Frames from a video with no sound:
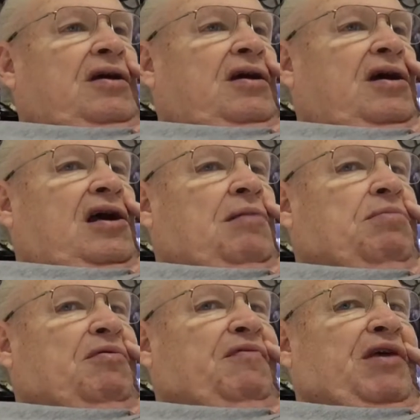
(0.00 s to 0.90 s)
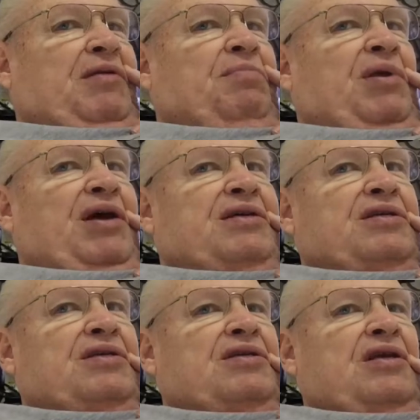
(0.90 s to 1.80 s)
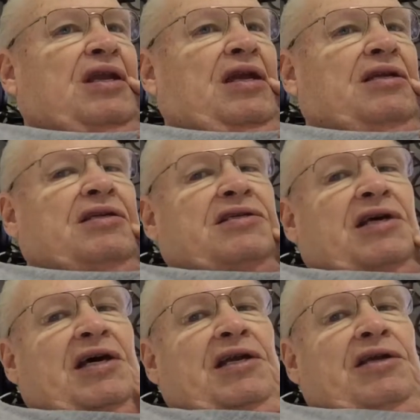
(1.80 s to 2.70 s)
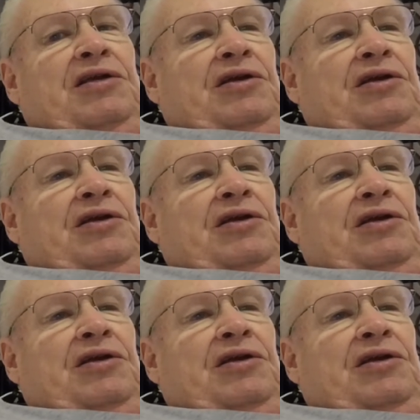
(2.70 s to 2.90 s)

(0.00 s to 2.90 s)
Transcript: a couple of other places and I decided